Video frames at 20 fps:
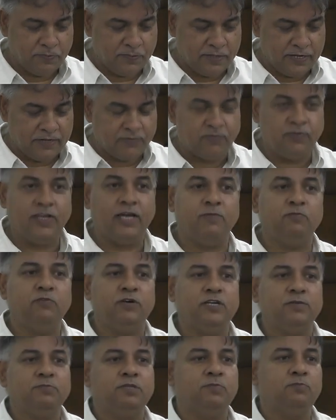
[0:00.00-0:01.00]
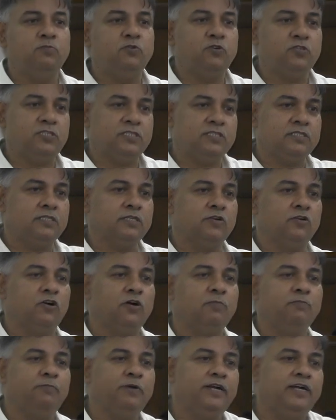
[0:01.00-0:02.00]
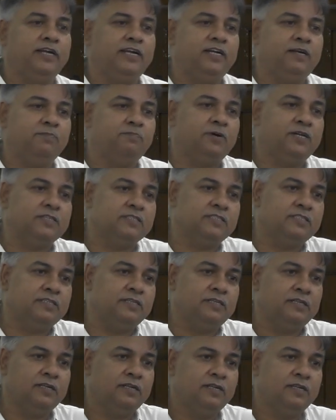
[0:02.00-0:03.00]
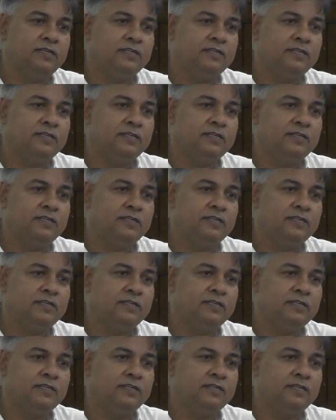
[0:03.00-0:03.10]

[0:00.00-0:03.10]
that we have one of the most competent person